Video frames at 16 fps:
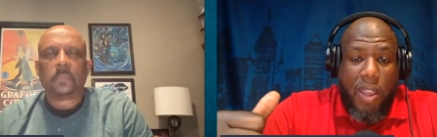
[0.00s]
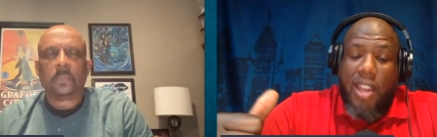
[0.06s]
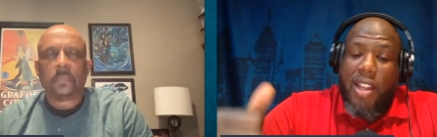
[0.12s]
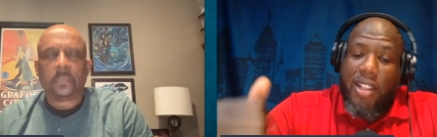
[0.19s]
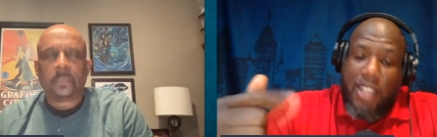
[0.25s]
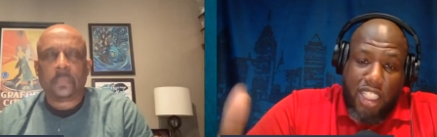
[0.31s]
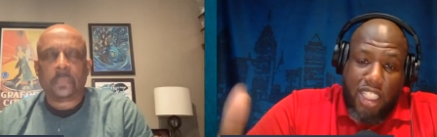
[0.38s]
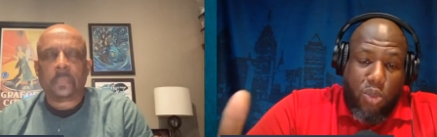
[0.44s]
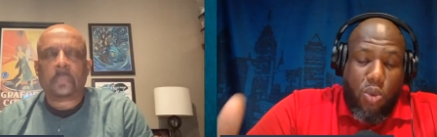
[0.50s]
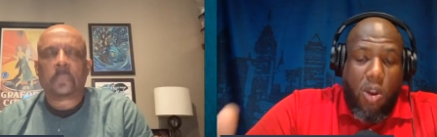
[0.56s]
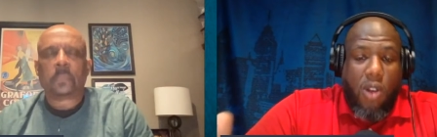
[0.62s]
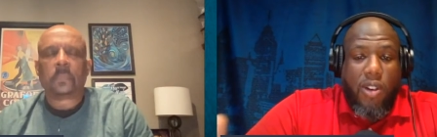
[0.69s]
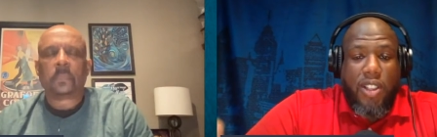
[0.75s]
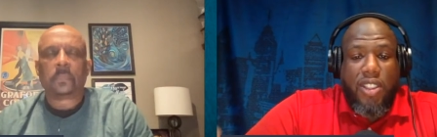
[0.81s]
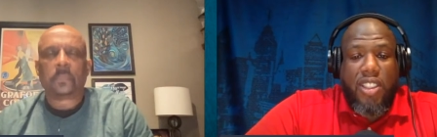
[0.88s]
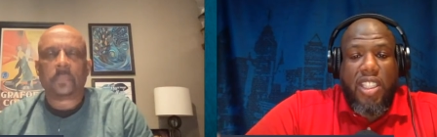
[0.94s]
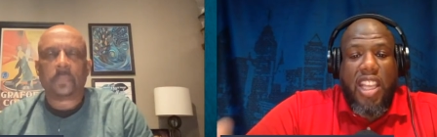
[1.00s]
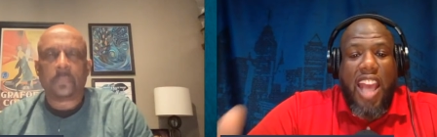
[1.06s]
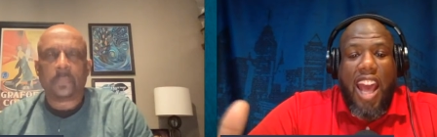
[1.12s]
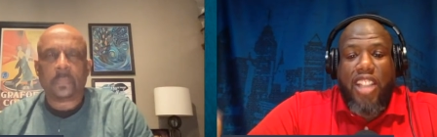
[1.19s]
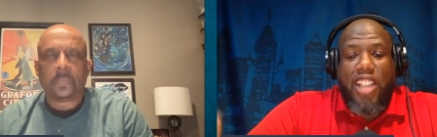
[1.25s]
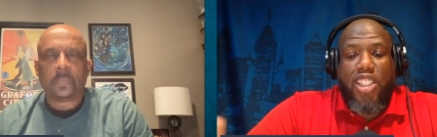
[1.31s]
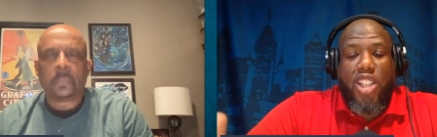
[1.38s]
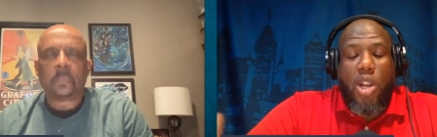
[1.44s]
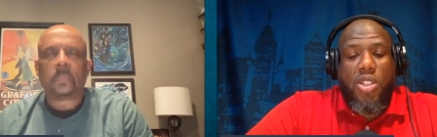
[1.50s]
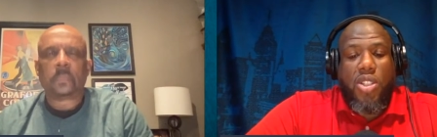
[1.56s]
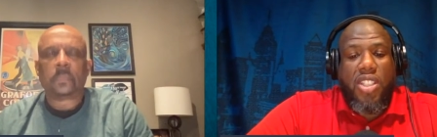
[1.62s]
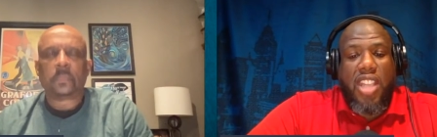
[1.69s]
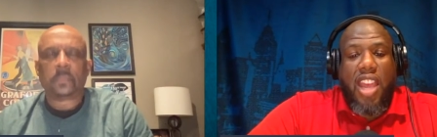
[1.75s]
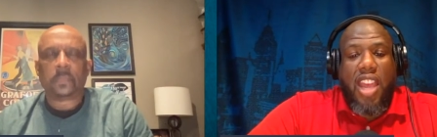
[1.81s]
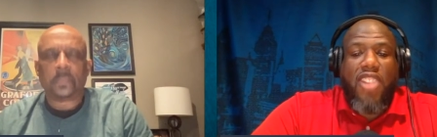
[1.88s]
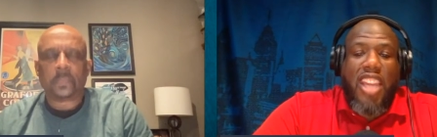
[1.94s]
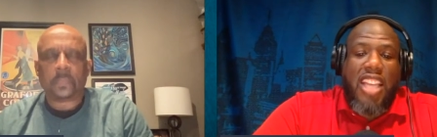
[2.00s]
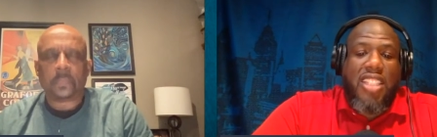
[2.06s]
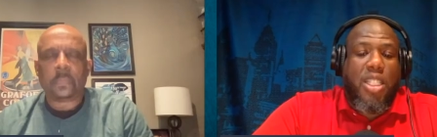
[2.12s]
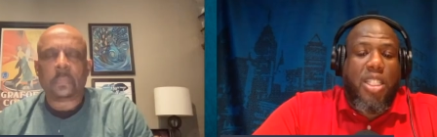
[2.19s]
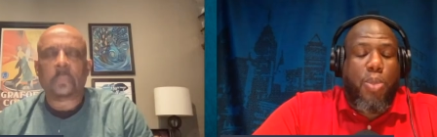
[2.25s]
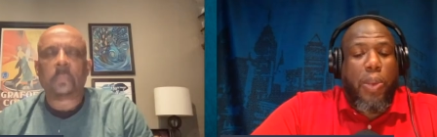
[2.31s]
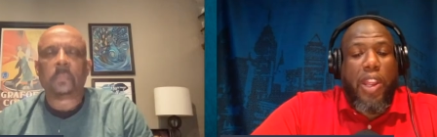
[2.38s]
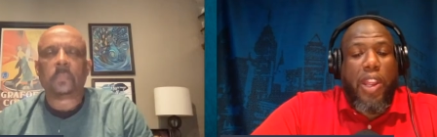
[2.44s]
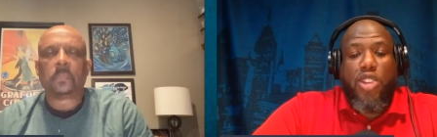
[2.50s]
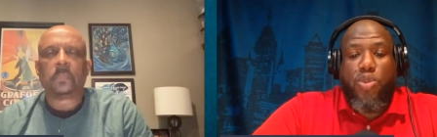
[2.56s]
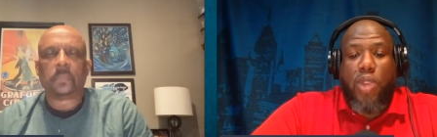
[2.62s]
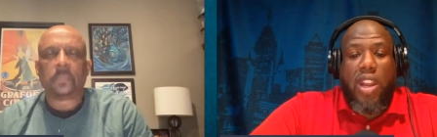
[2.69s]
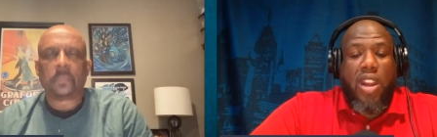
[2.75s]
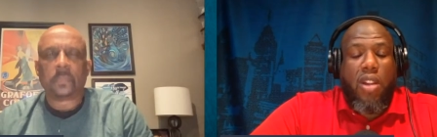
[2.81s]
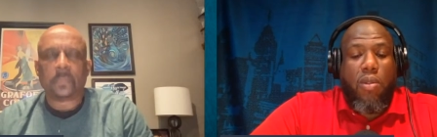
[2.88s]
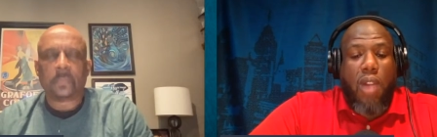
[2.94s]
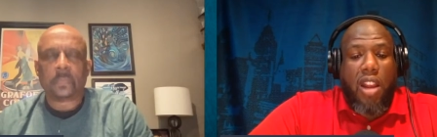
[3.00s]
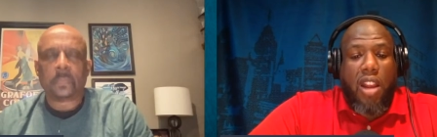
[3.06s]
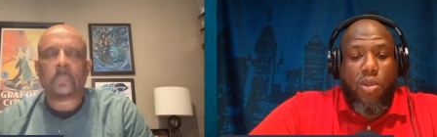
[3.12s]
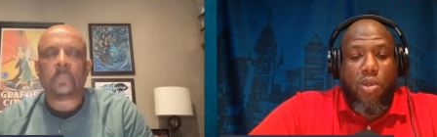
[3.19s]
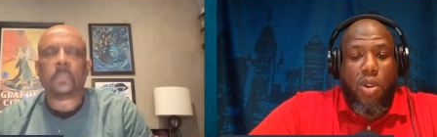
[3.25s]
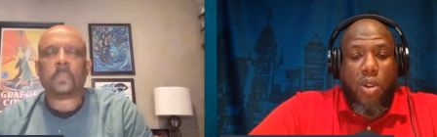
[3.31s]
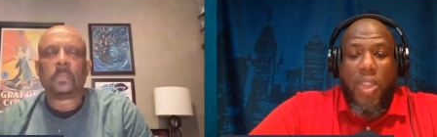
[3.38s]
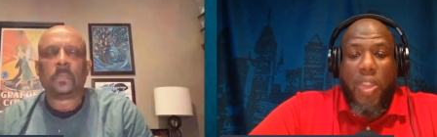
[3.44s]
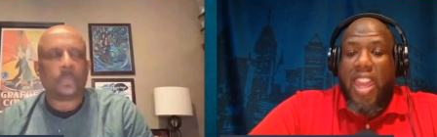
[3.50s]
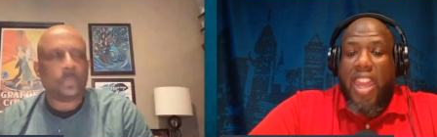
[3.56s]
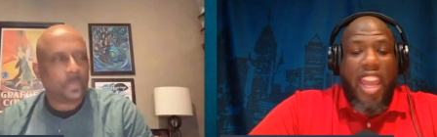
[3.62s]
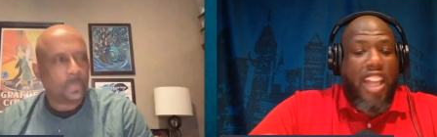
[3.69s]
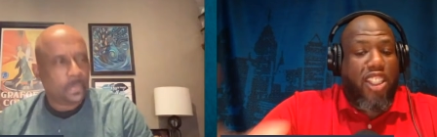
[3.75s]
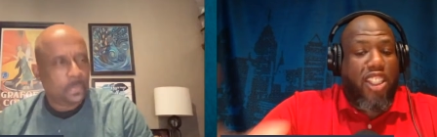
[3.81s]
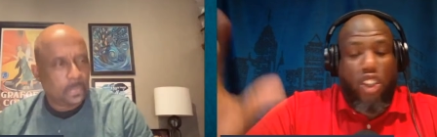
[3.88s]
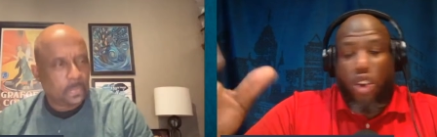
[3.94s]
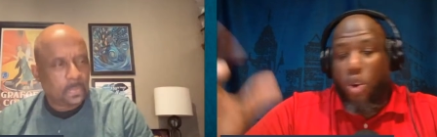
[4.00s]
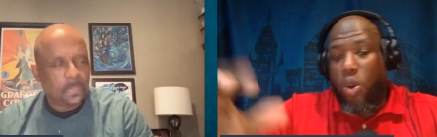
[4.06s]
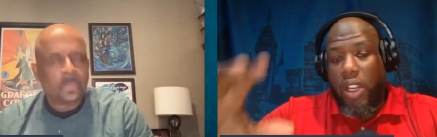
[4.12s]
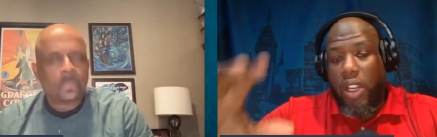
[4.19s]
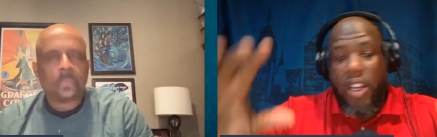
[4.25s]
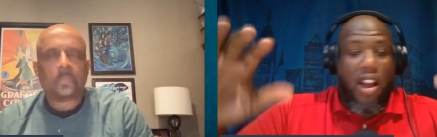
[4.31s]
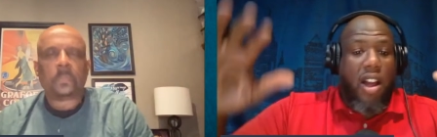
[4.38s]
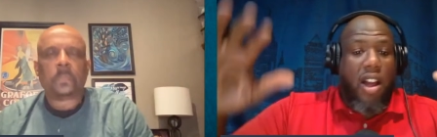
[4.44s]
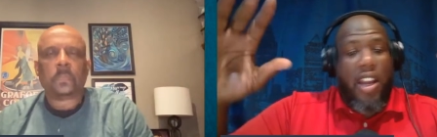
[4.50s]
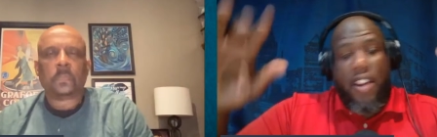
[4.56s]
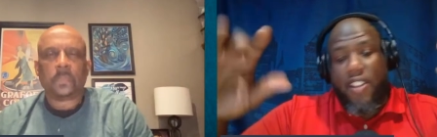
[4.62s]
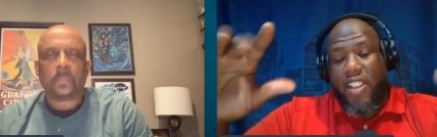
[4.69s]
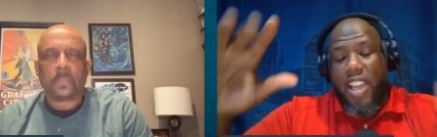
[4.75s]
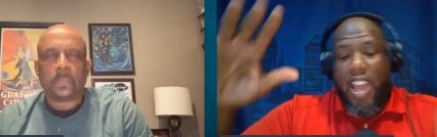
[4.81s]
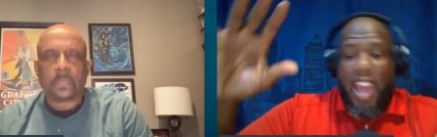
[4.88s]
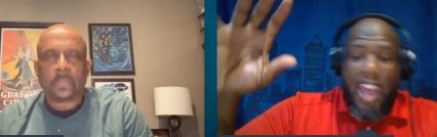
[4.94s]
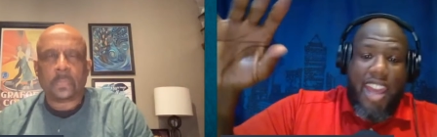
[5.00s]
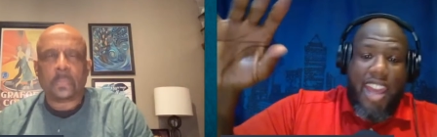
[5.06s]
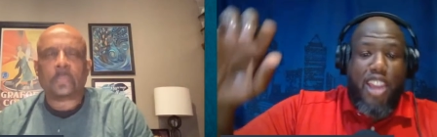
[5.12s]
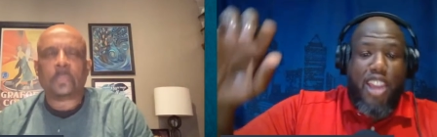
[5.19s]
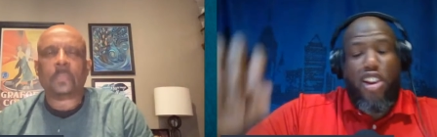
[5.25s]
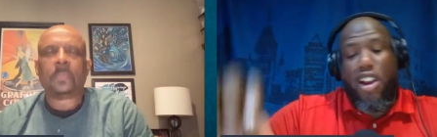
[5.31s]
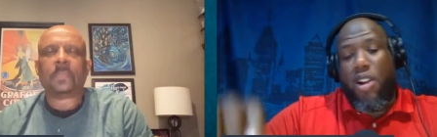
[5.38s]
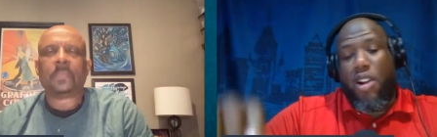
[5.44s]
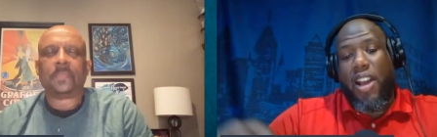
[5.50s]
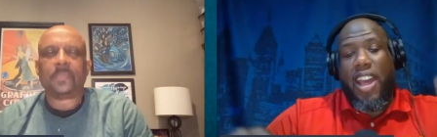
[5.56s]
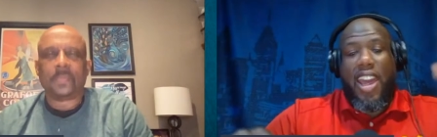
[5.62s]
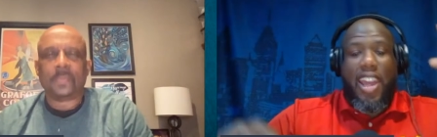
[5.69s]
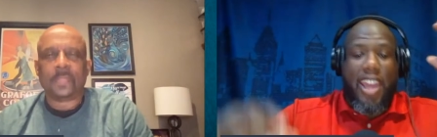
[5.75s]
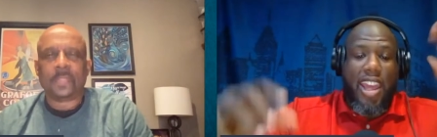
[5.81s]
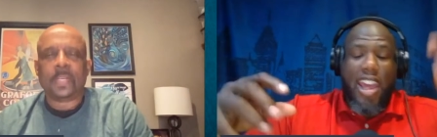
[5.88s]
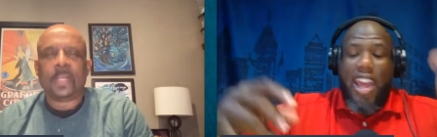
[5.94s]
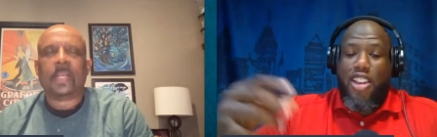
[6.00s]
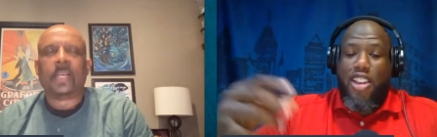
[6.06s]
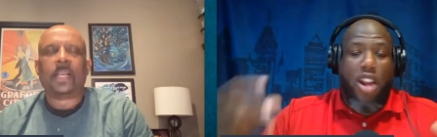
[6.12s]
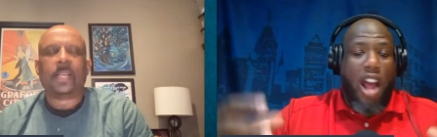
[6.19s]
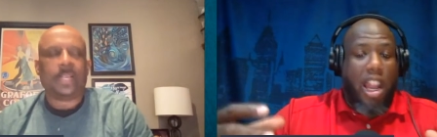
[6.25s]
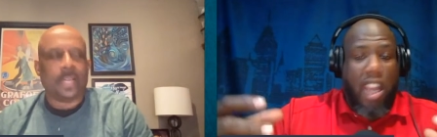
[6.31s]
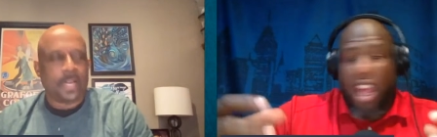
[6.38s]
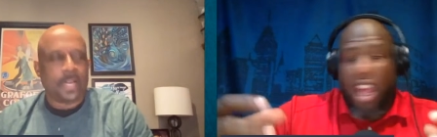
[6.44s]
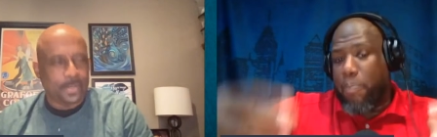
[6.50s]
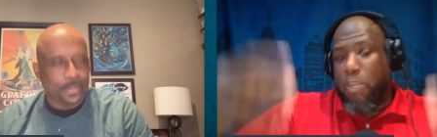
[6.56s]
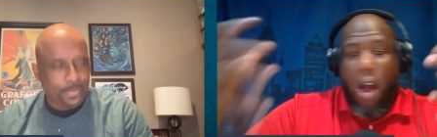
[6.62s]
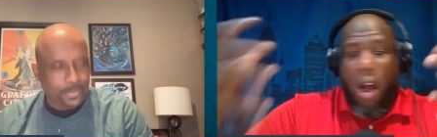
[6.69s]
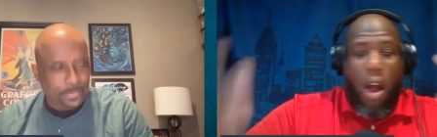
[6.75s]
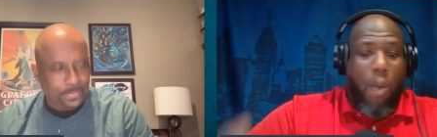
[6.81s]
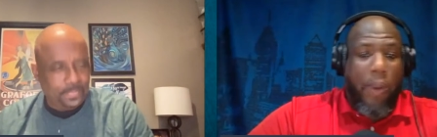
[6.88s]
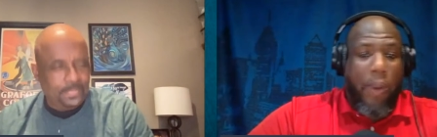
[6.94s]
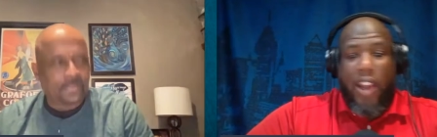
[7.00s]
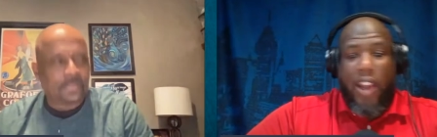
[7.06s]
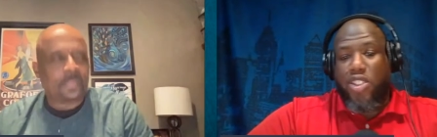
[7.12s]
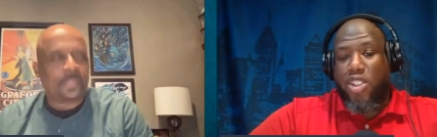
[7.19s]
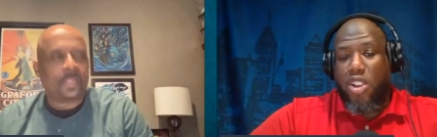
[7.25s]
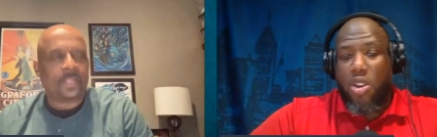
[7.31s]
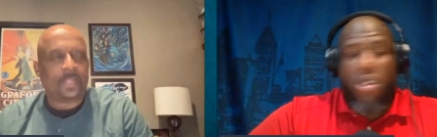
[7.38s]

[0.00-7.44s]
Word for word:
Speaker 1: This is where I want to see how this coaching staff gets his players ready to rock and roll. It's cool and all, everything. Hey, you know, hey, you know, I love ball players. You know,